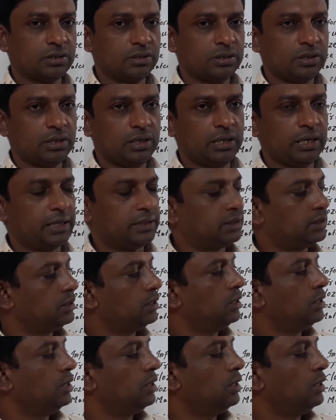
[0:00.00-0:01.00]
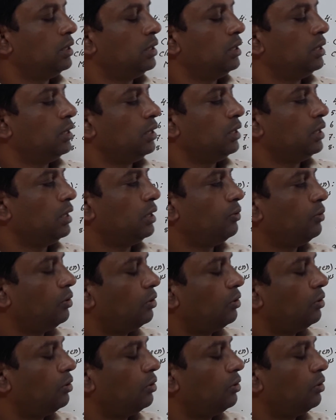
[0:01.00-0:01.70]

Yes, you know